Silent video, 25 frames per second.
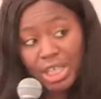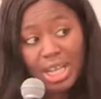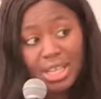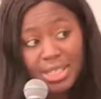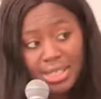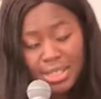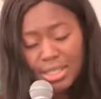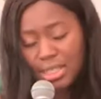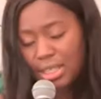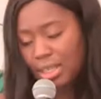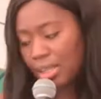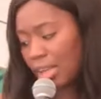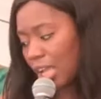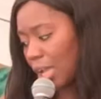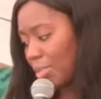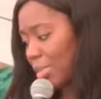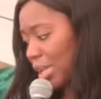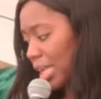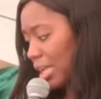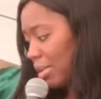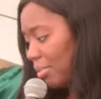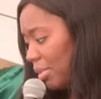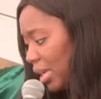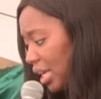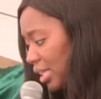just the
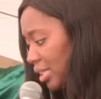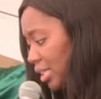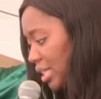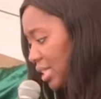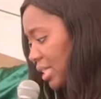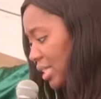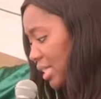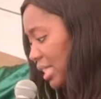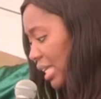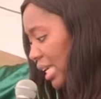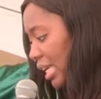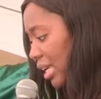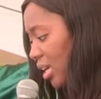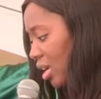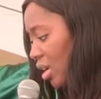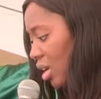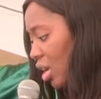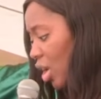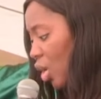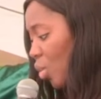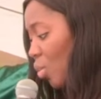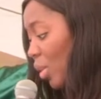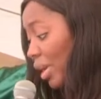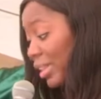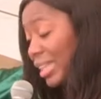climate emergency,
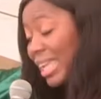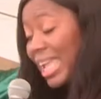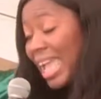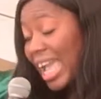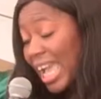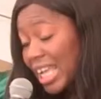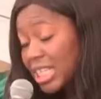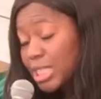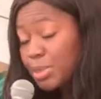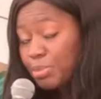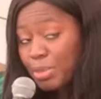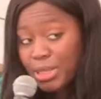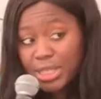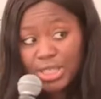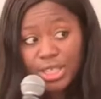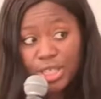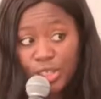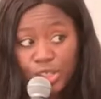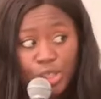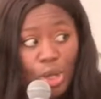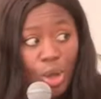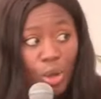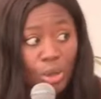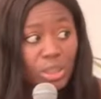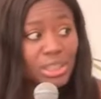where the experts
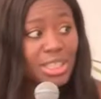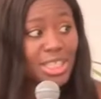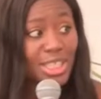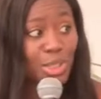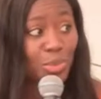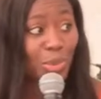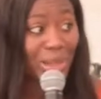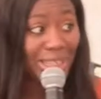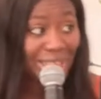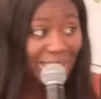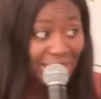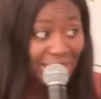have told us we